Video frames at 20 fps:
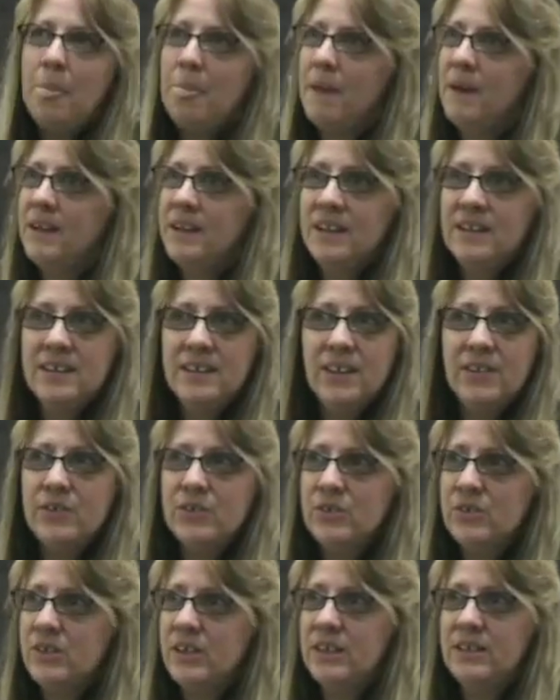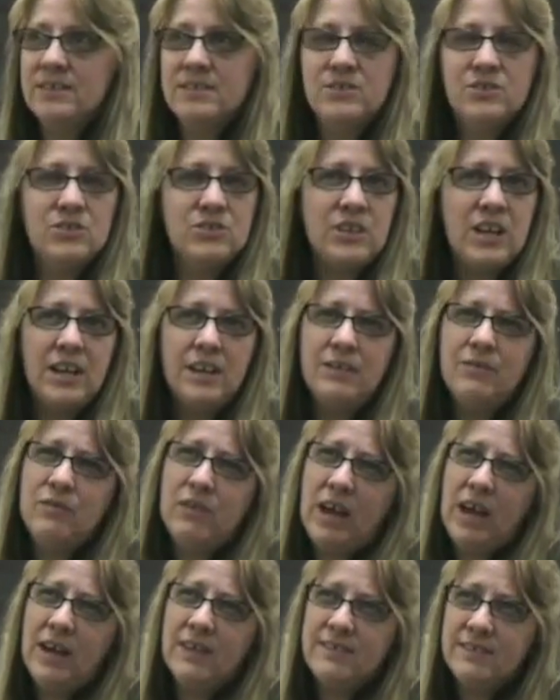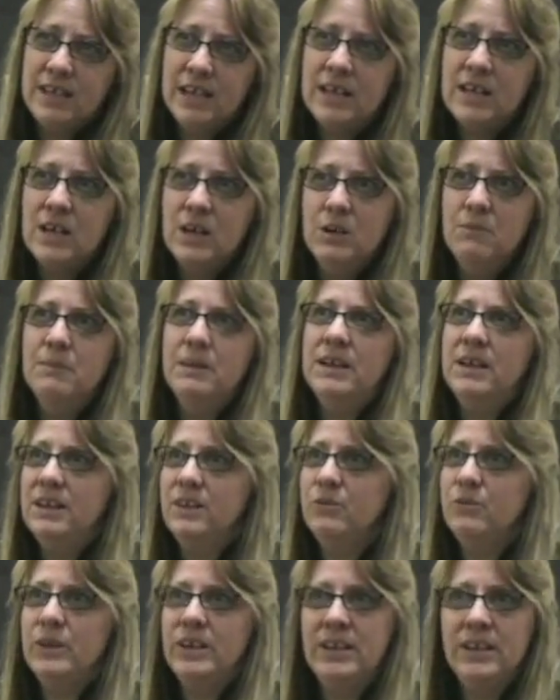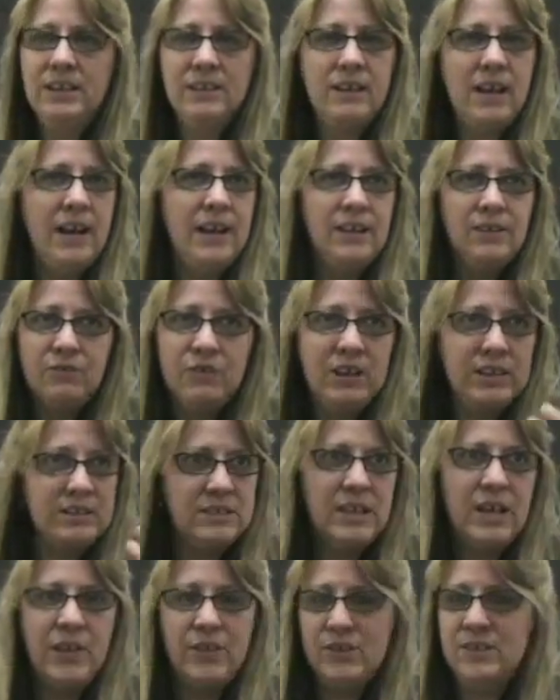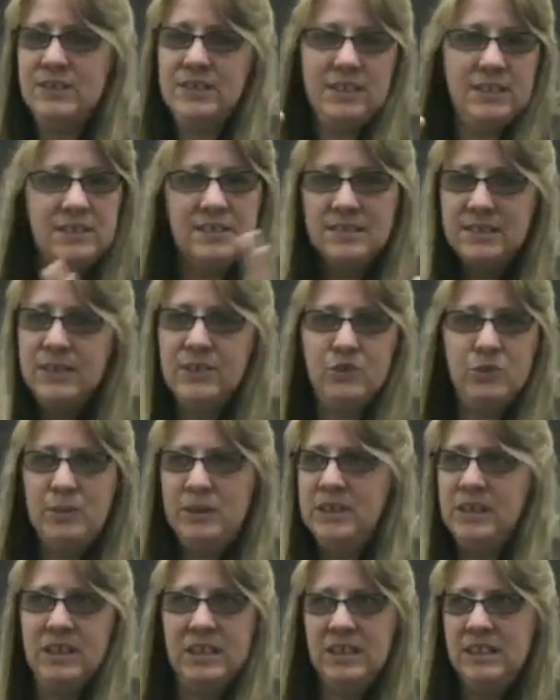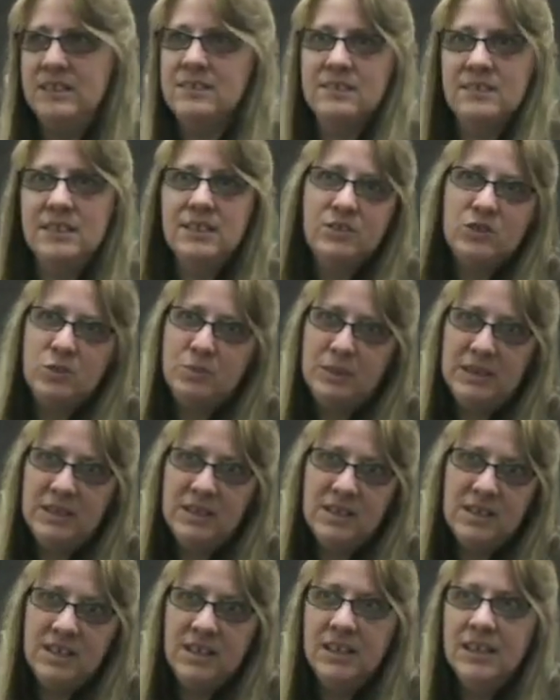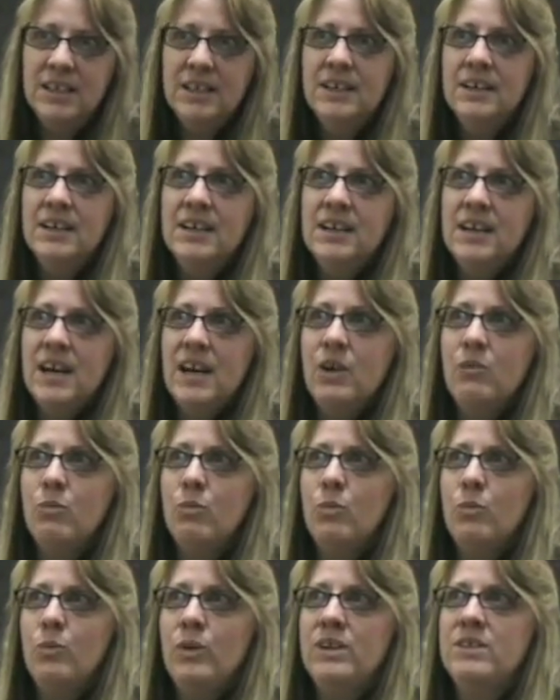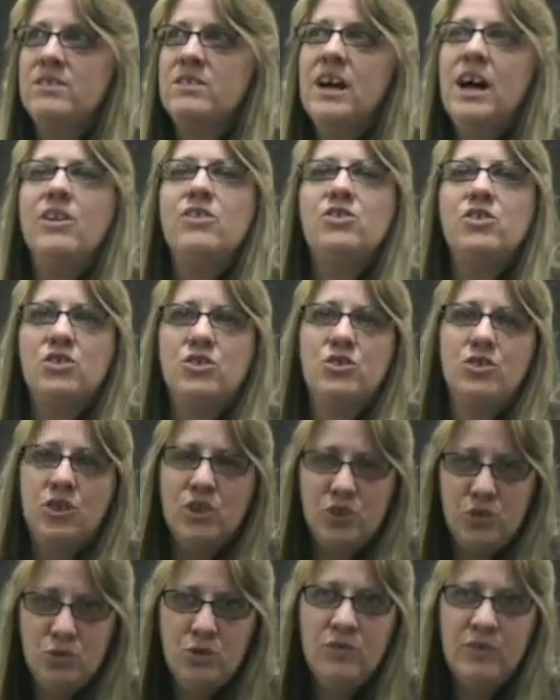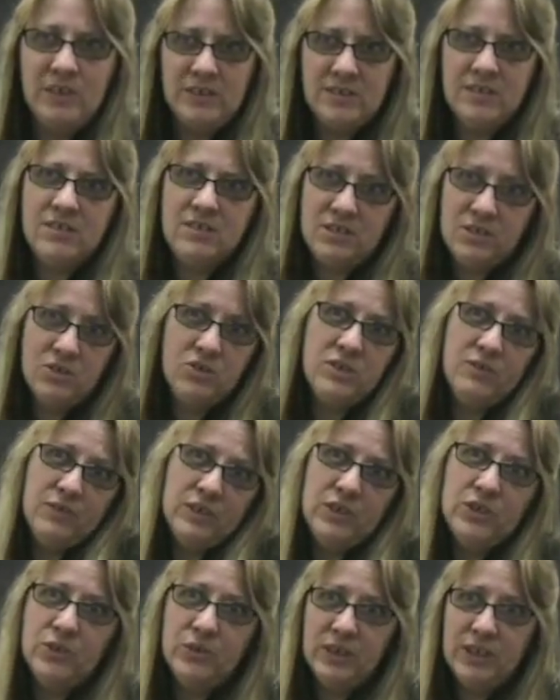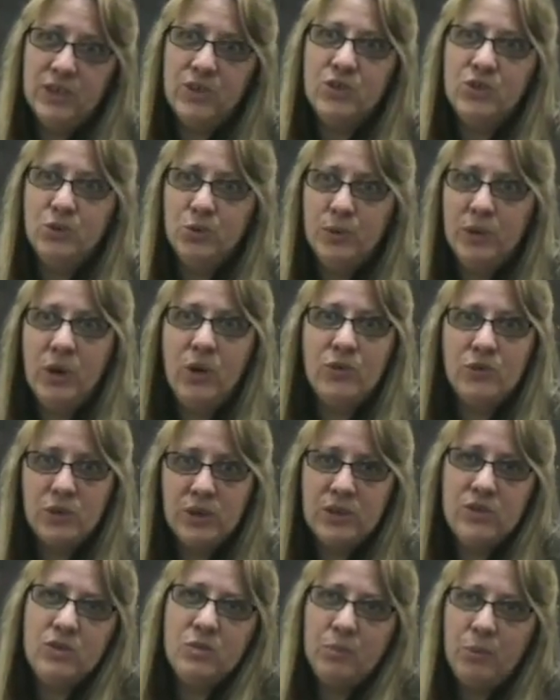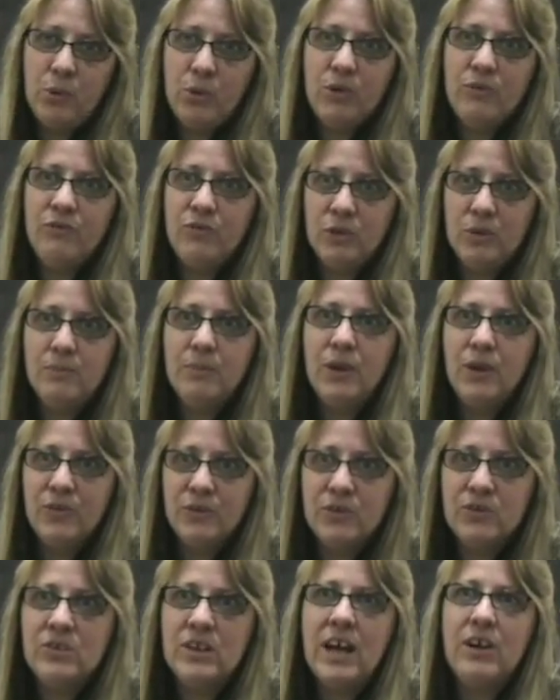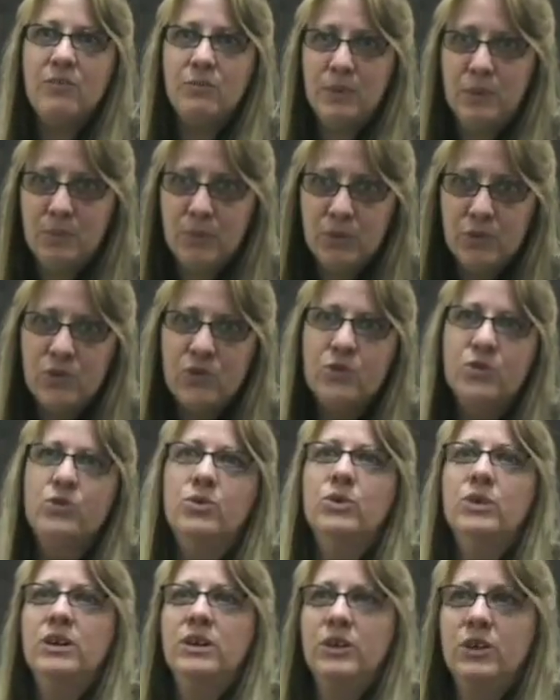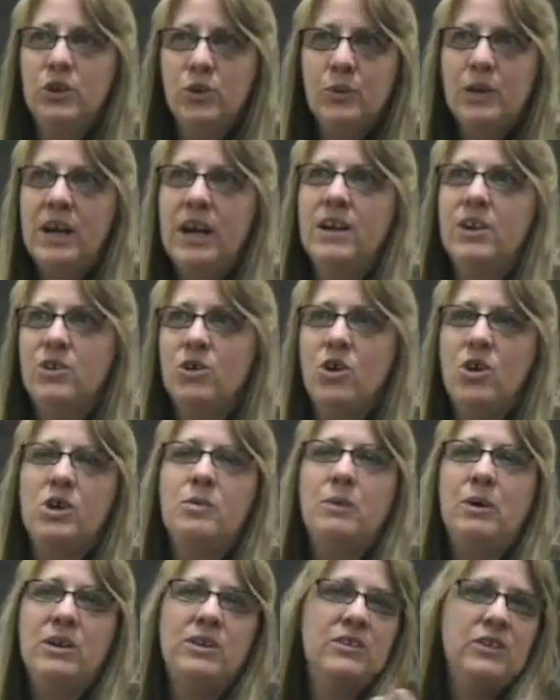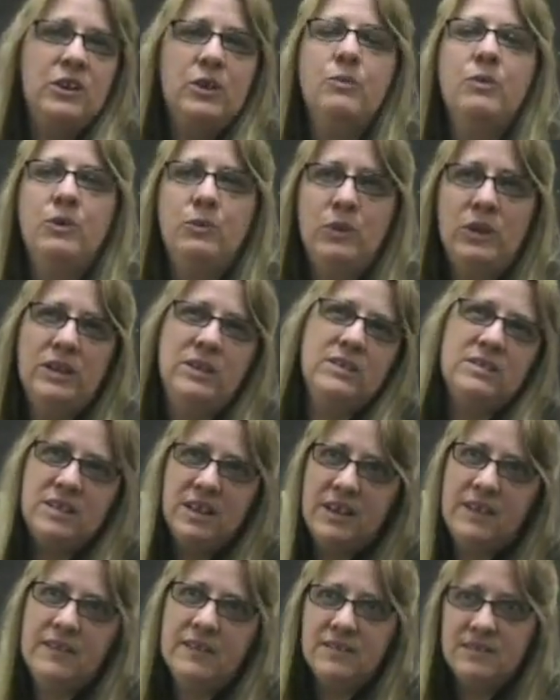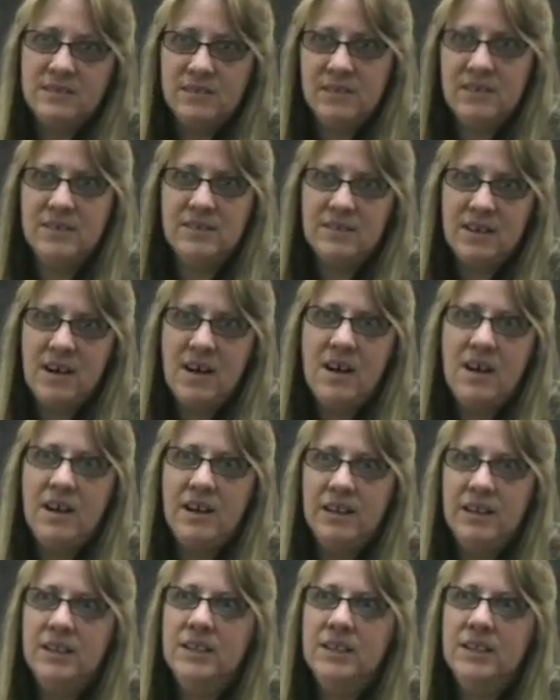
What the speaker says: And then the other things, just kind of as they come in, we kind of get together and say, this needs to be done and this needs to be done. And it's not just the two of us exclusively doing it, too. We also get support from other staff members who, we kind of talk about, is anyone willing to take this on?